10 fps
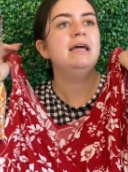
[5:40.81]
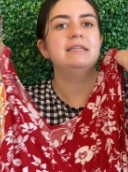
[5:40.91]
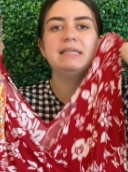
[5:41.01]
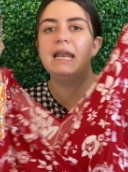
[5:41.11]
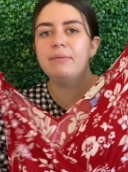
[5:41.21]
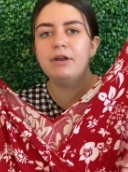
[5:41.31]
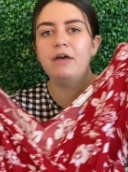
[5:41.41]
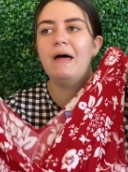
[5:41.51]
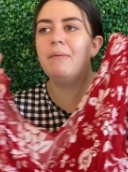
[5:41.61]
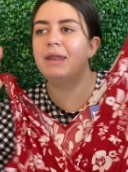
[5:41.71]
Does anyone know
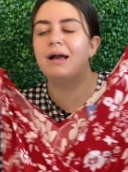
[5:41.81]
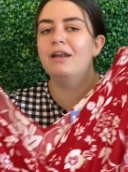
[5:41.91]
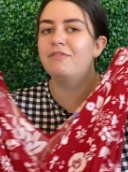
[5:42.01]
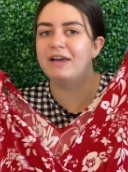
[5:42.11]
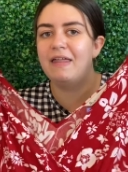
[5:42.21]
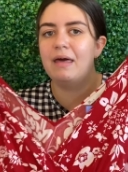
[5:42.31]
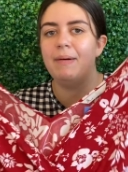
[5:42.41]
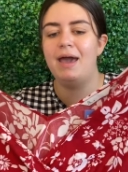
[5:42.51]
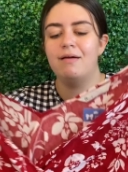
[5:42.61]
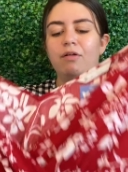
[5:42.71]
that where they kind of forget their
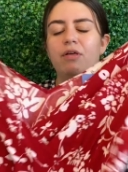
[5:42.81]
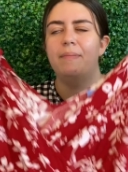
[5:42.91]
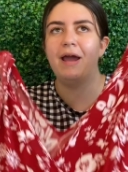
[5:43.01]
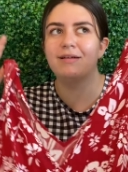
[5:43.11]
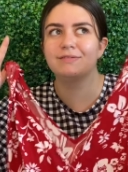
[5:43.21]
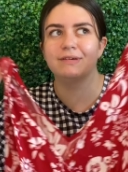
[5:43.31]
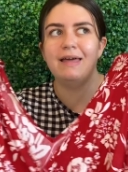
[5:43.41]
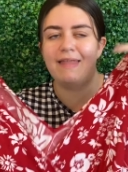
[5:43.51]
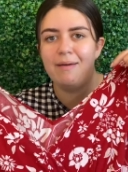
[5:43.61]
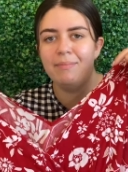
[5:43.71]
parent or their parents
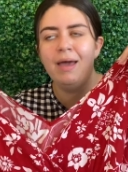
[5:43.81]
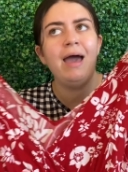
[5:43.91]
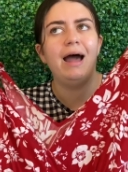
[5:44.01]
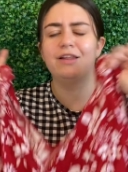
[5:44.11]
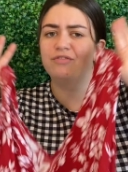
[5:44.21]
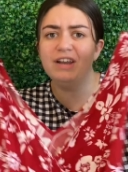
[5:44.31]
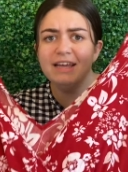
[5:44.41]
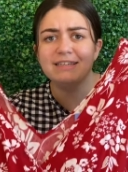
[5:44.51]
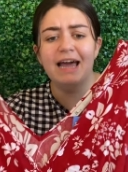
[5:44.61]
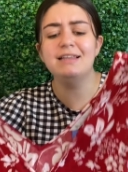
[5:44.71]
forget them and it's really
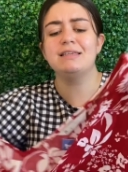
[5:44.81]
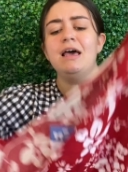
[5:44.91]
intense